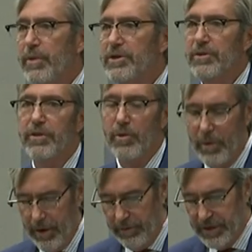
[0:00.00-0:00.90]
make sure that
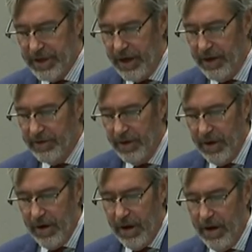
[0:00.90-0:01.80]
we understand
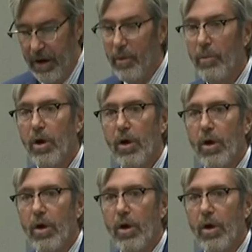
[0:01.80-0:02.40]
um,